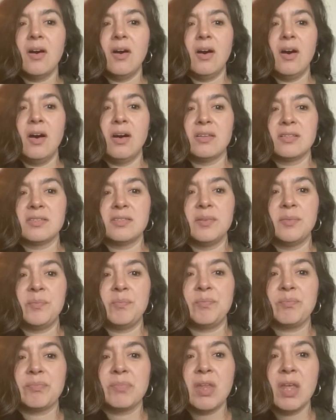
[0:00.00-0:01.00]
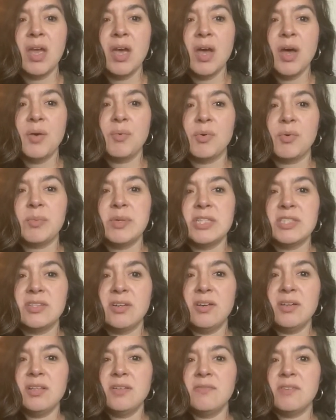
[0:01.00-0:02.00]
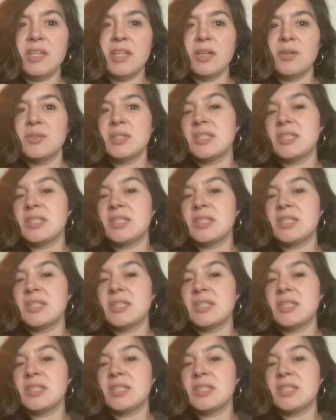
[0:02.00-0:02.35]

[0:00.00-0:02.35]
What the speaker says: Awesome. Well, we saw in the video